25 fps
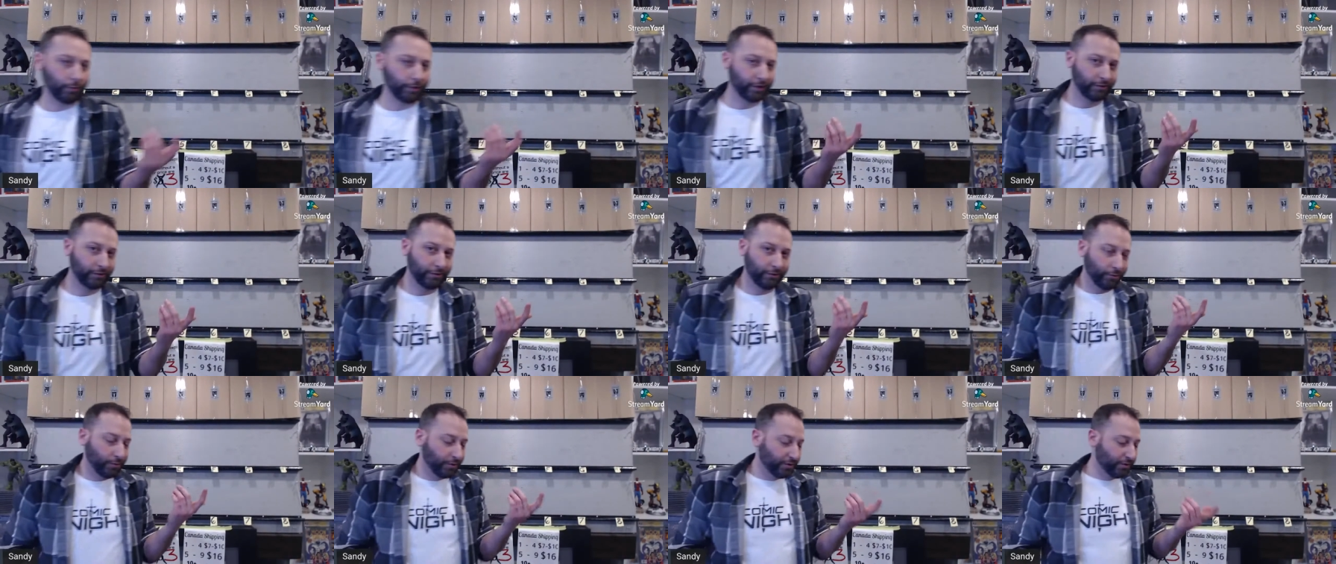we
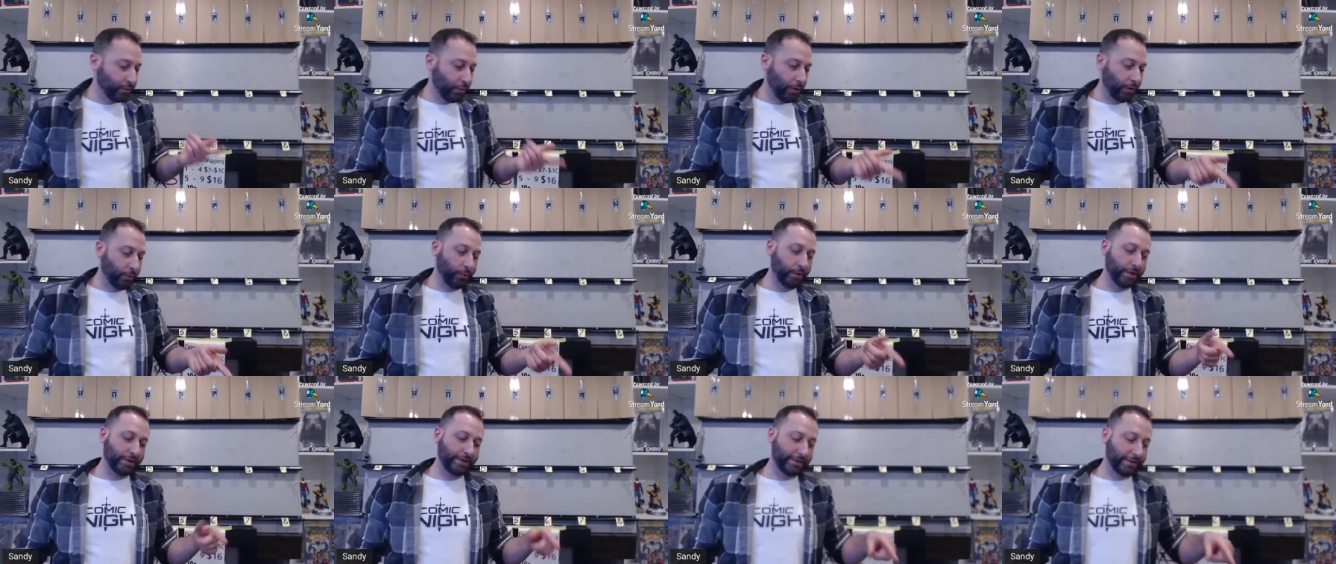could do is
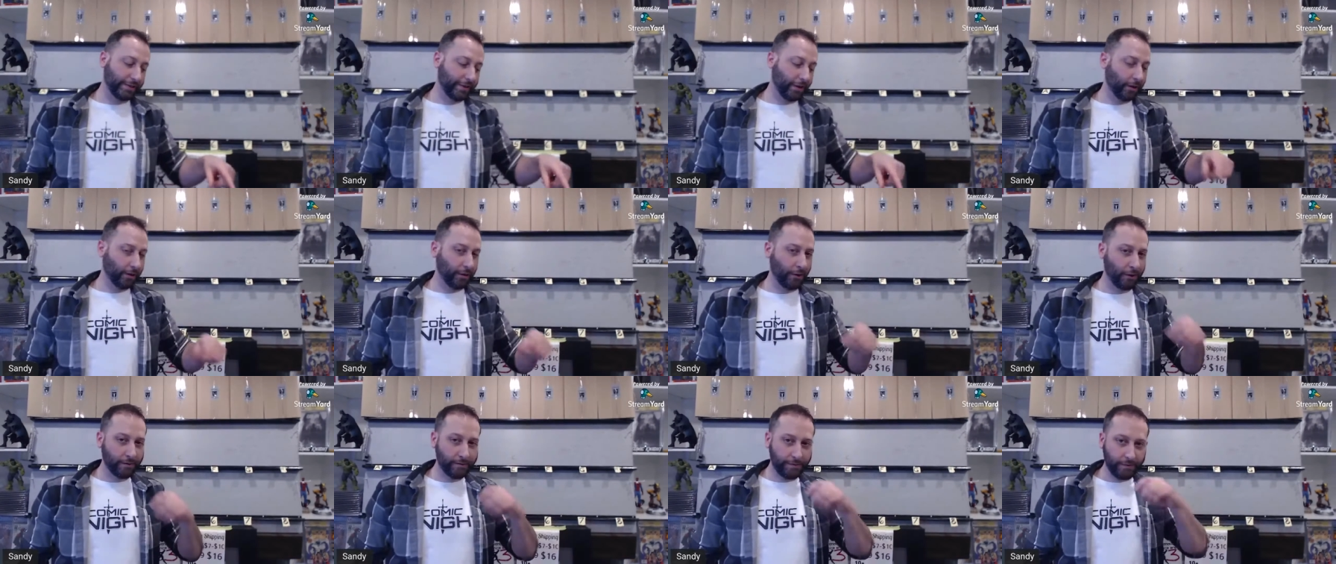what we see
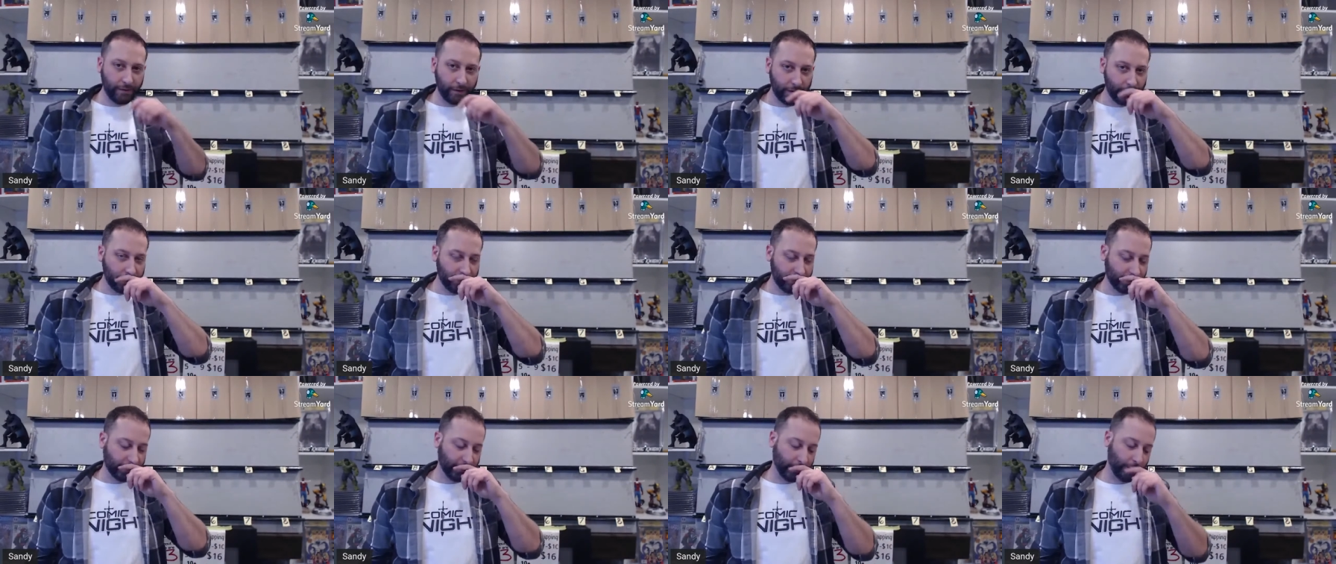on our
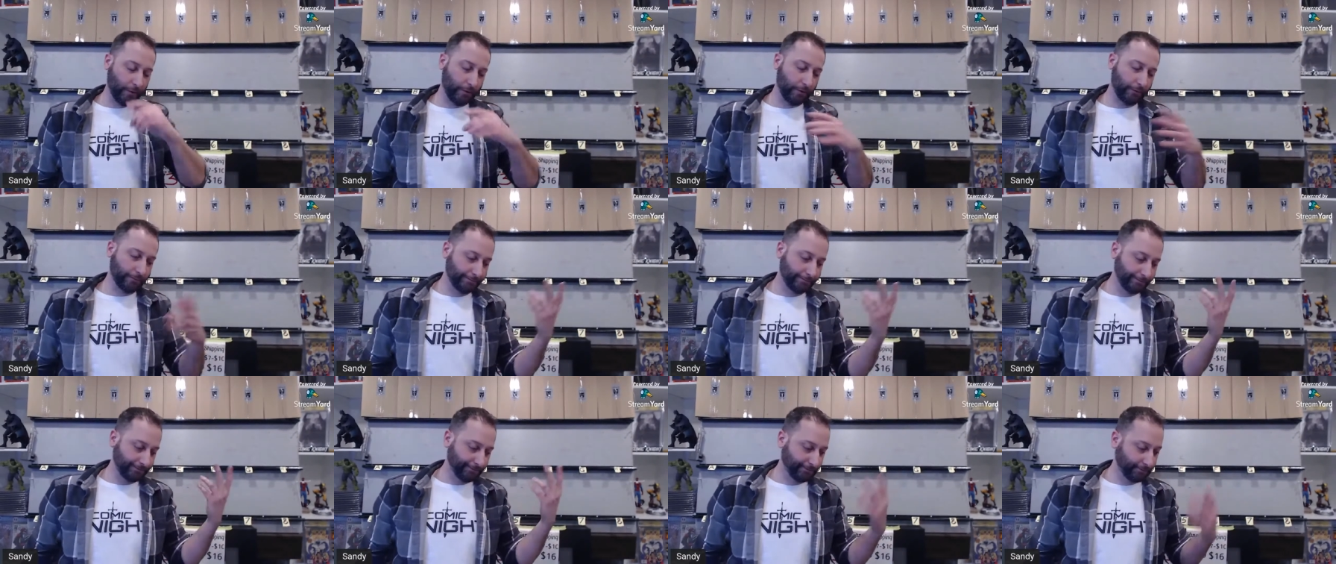feed,
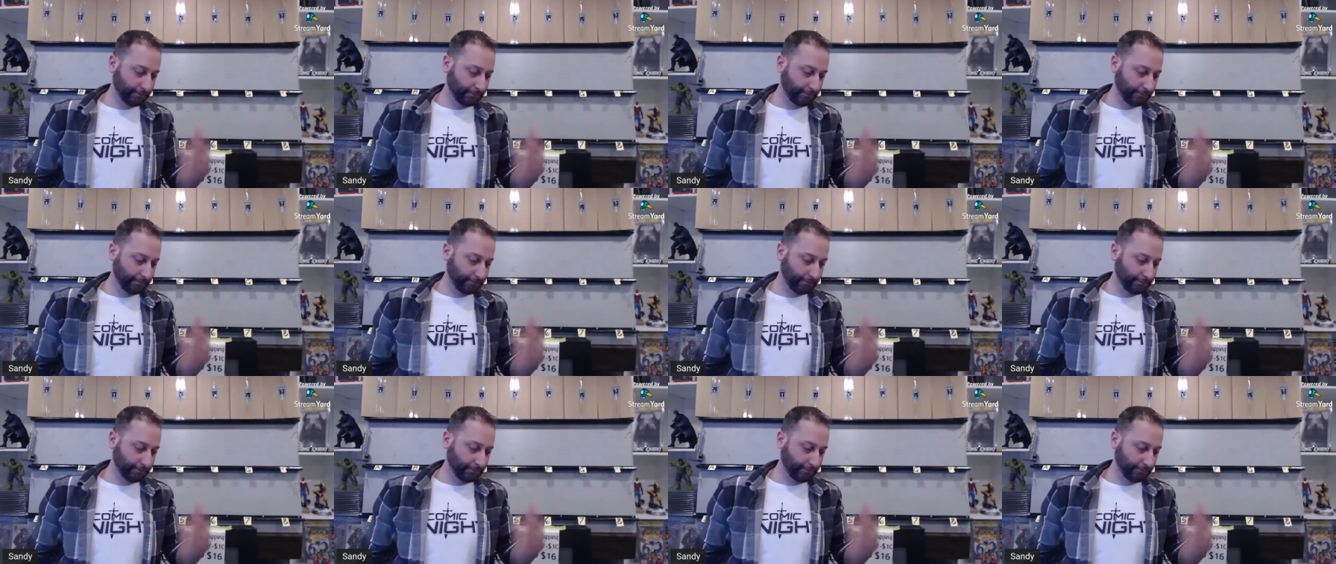so